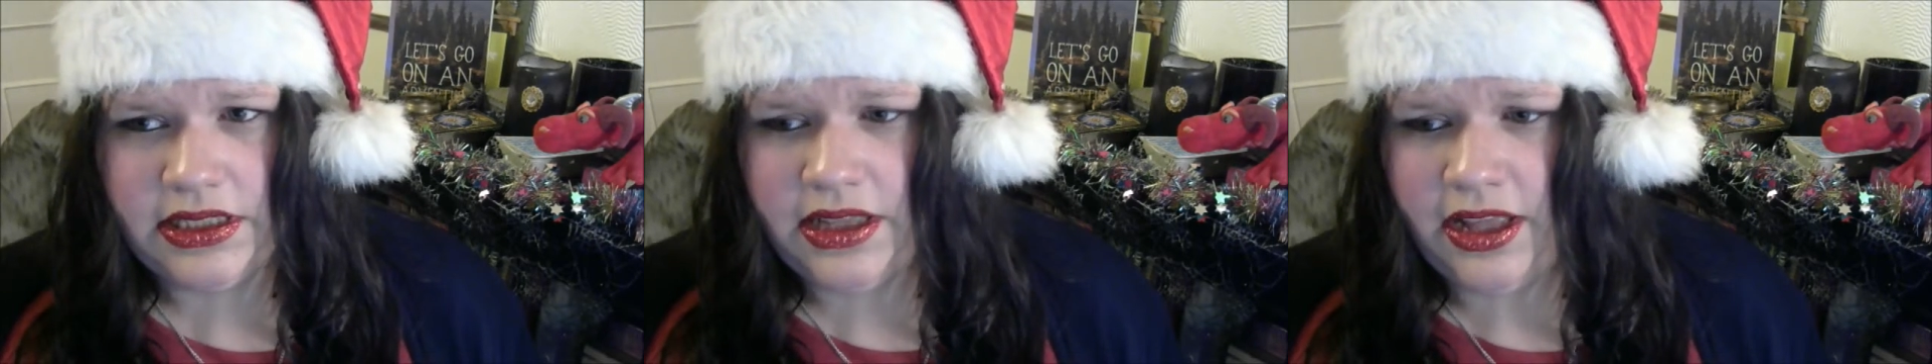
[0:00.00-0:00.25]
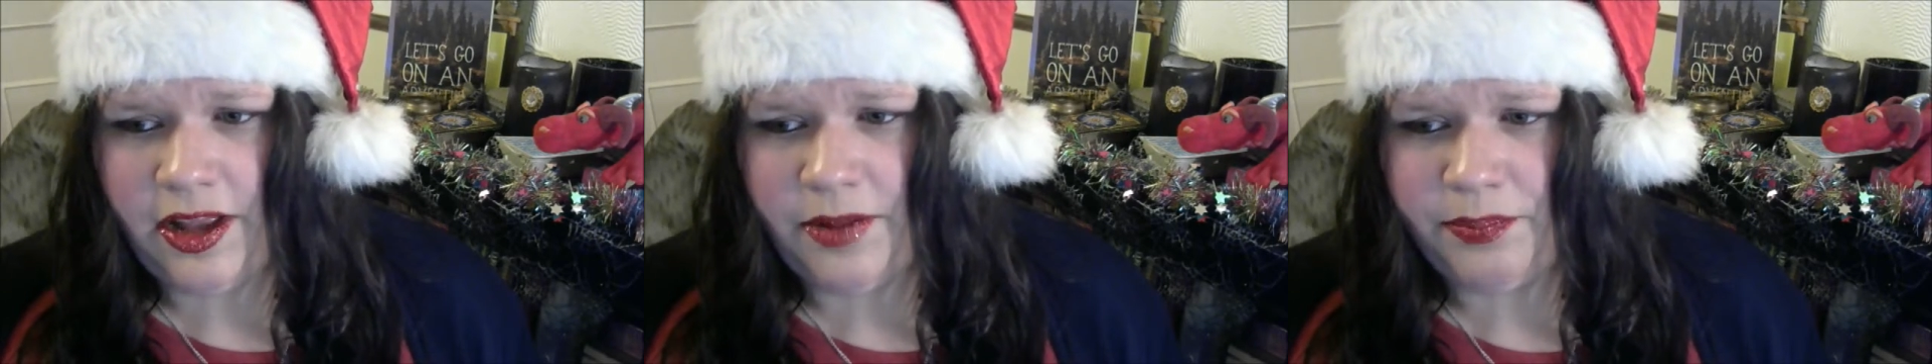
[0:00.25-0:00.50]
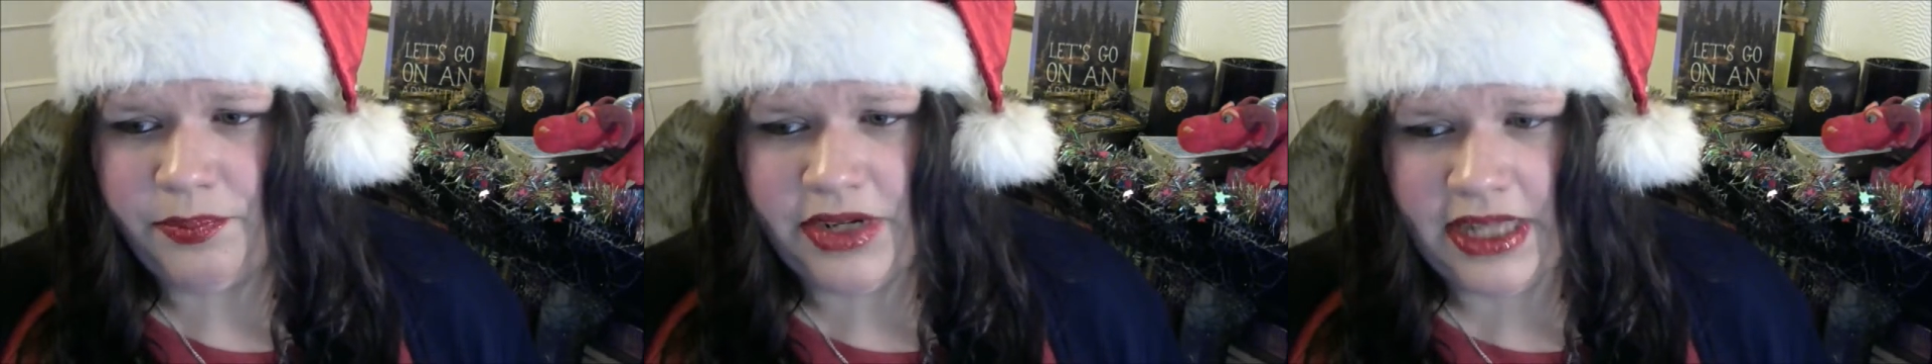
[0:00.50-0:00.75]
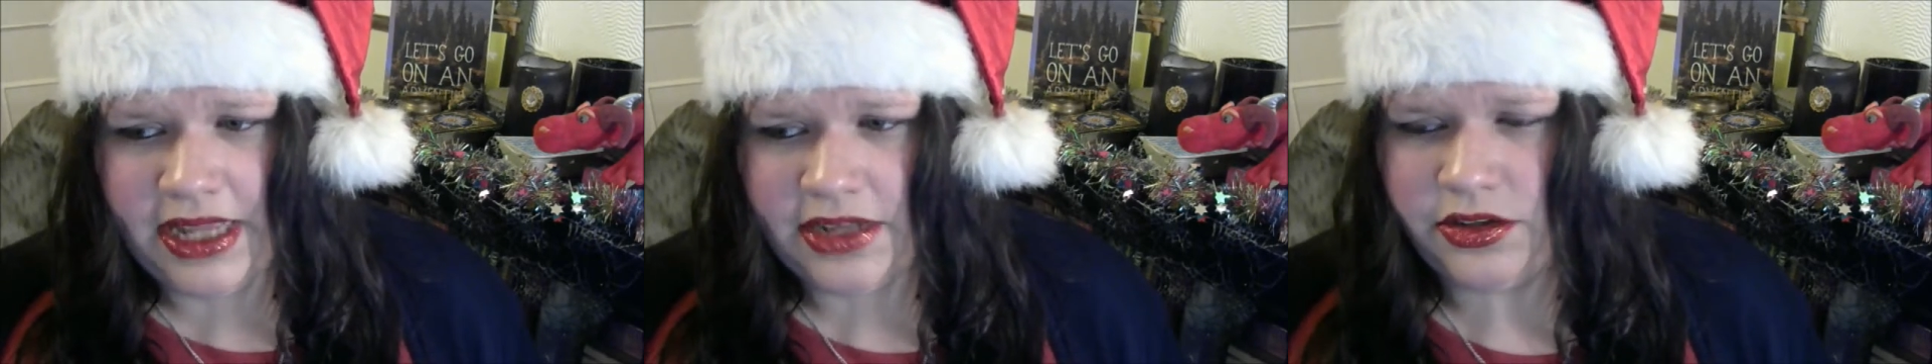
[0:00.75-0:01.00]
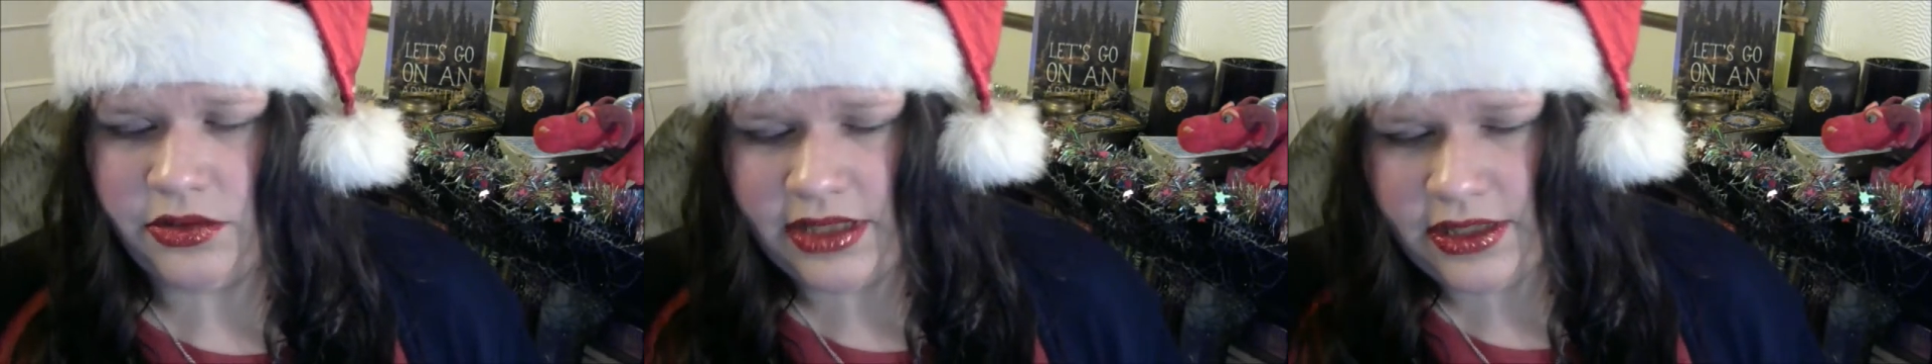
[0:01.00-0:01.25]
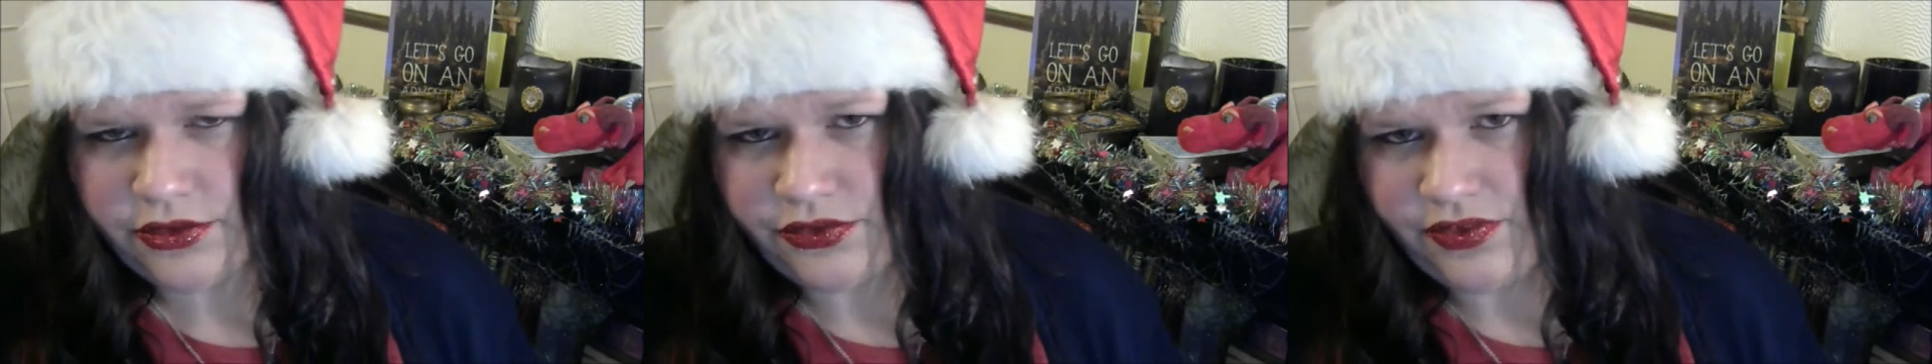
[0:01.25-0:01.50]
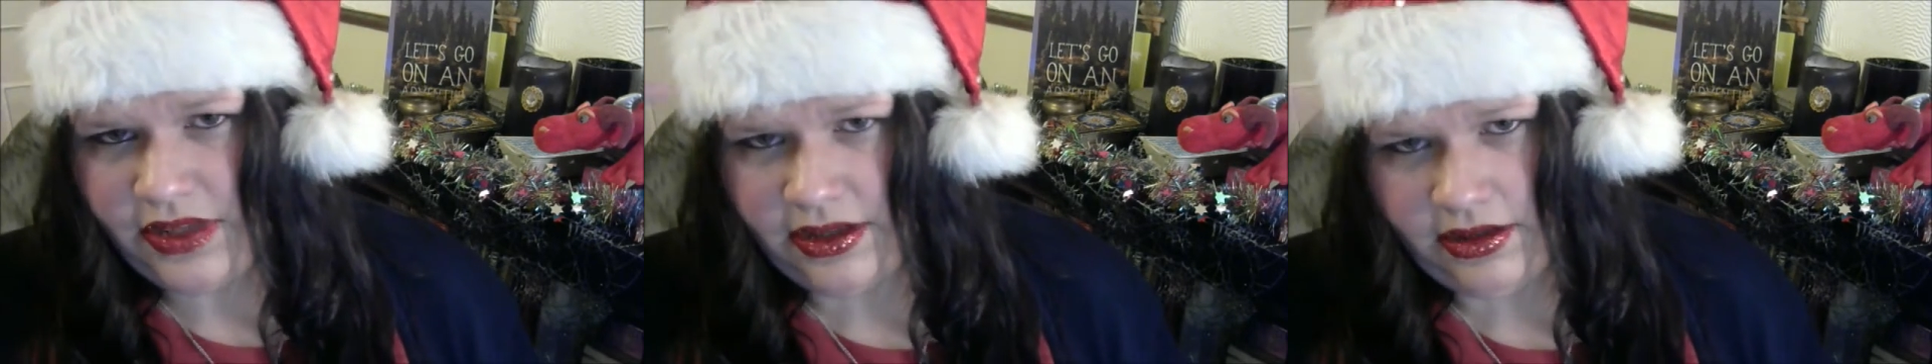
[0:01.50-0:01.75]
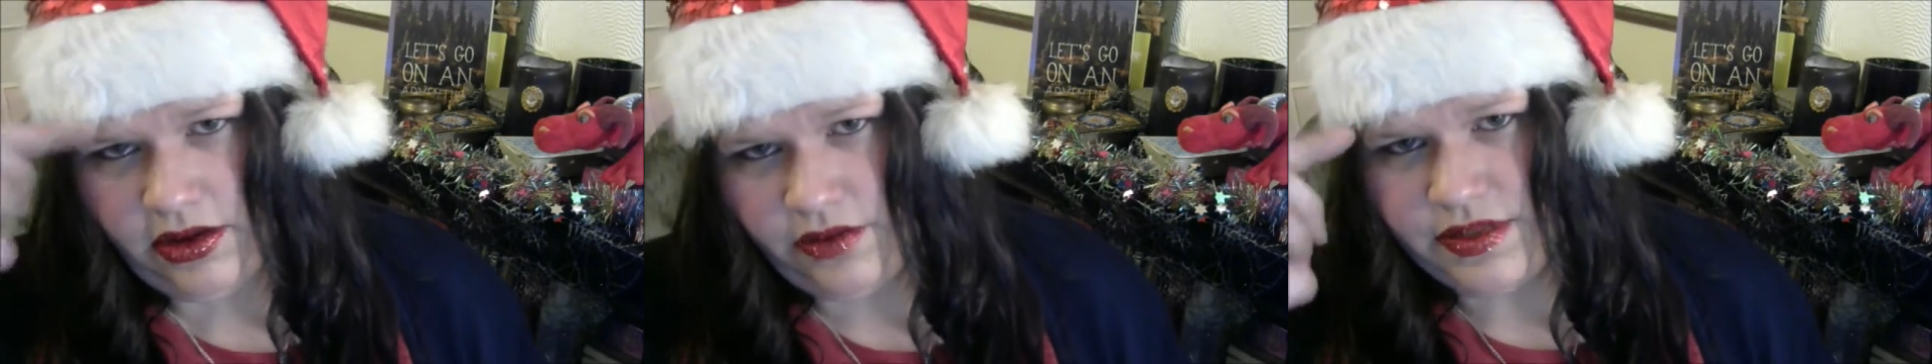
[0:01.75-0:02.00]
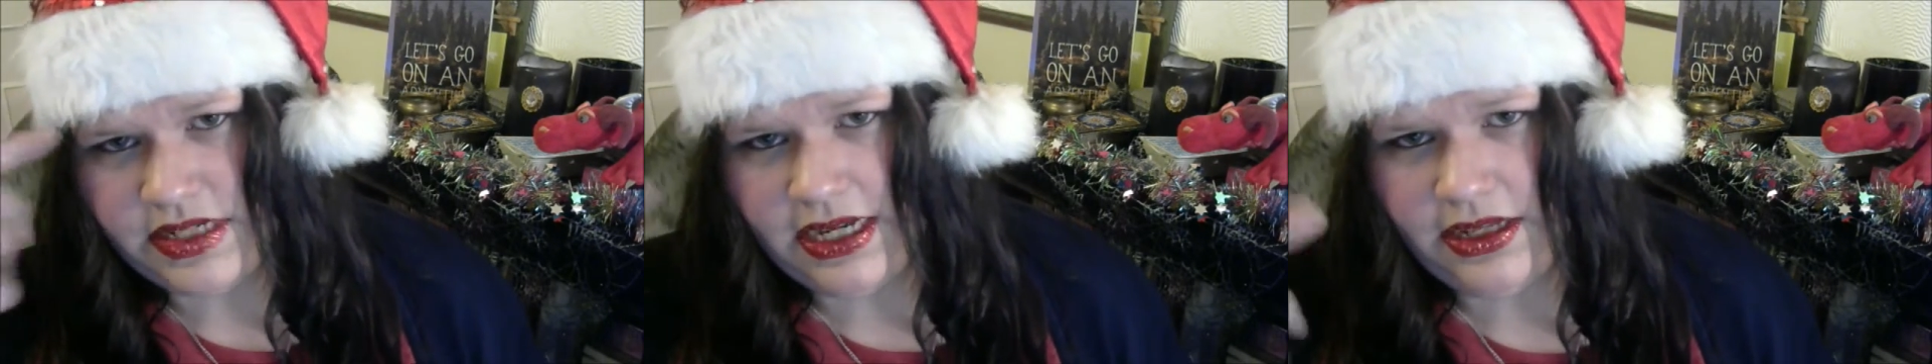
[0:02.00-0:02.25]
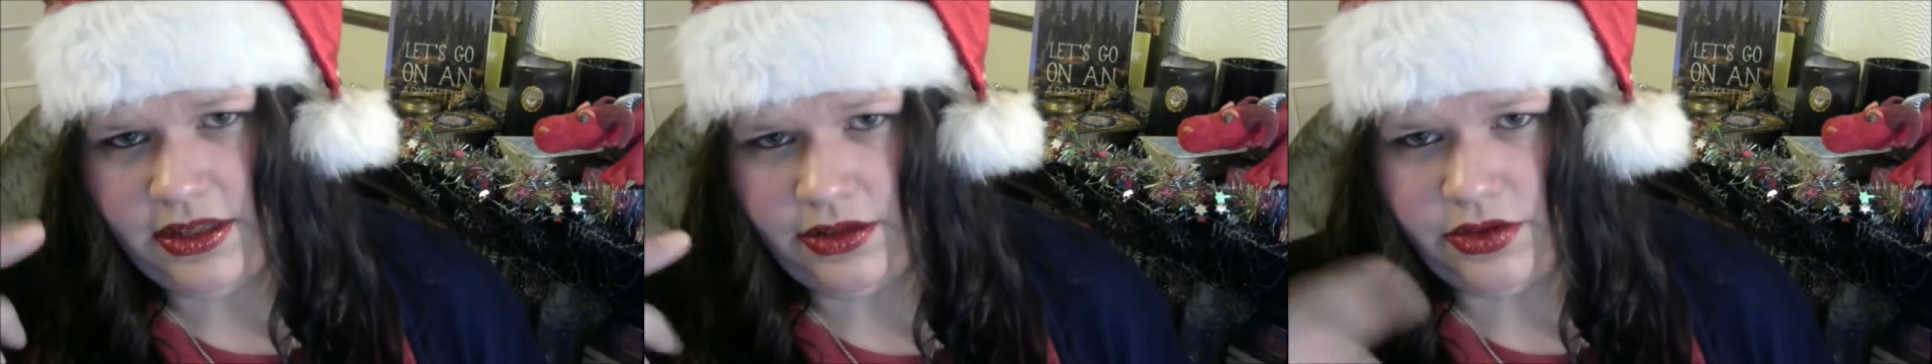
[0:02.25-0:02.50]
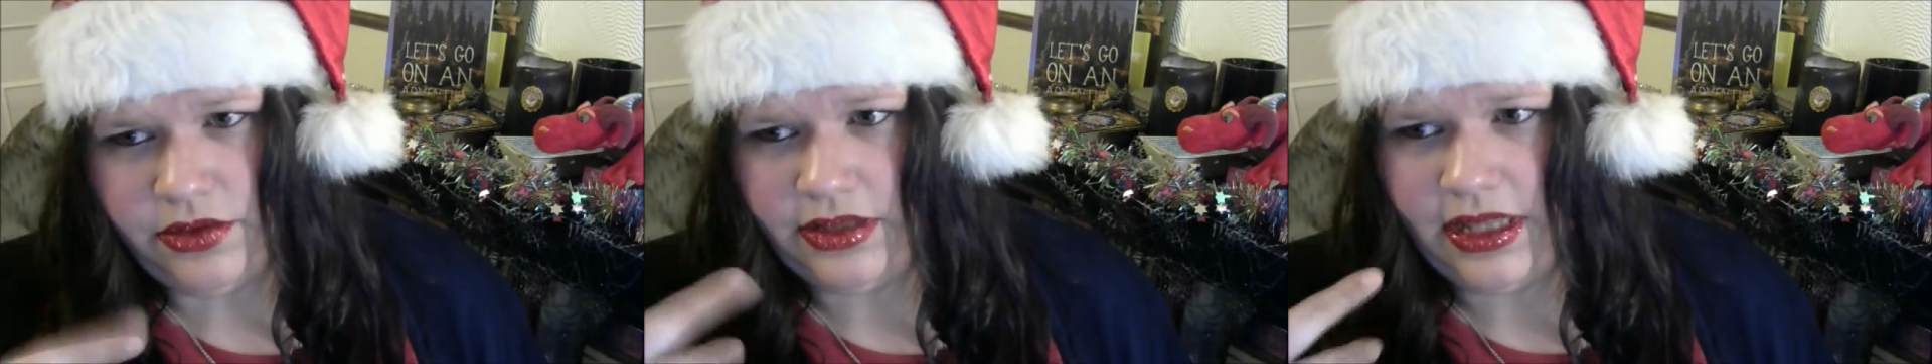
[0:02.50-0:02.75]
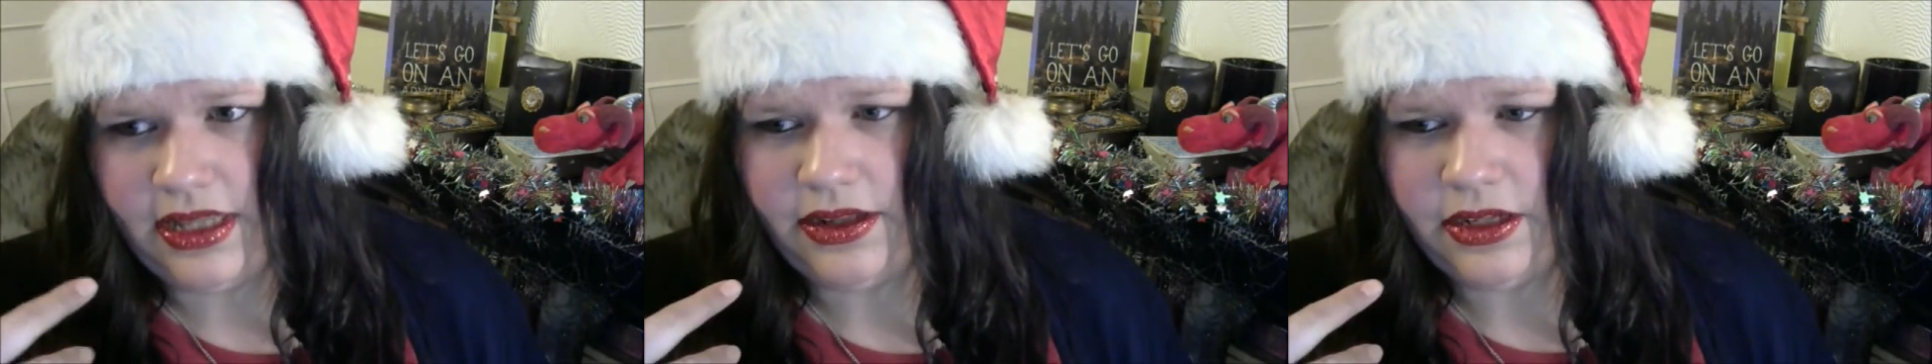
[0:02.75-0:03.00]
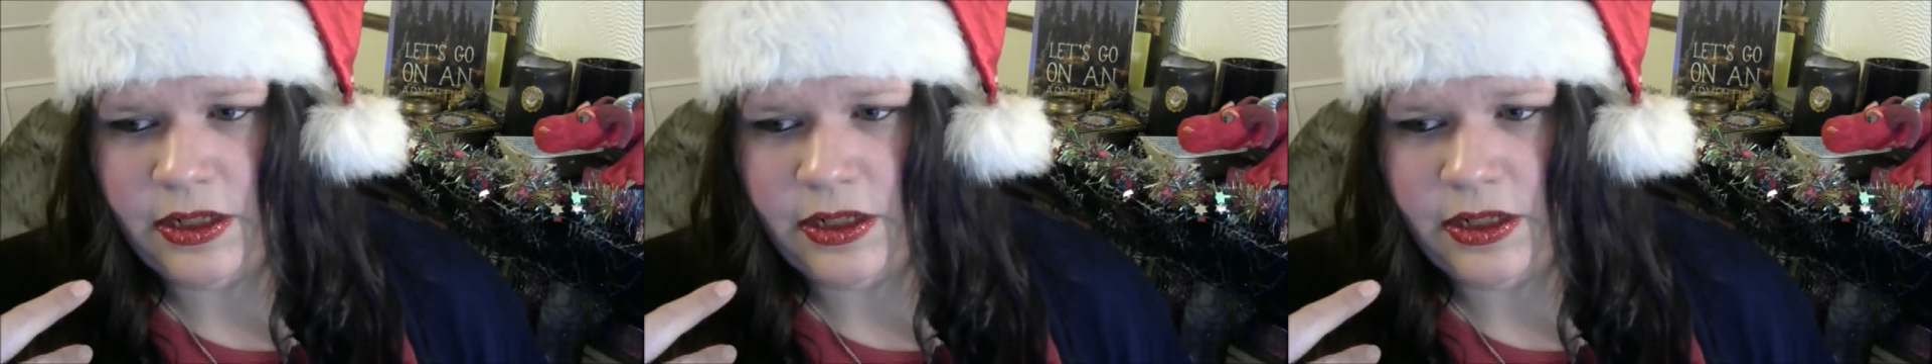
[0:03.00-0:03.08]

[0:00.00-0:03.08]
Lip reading: But again, don't let your fear overtake you. Don't let,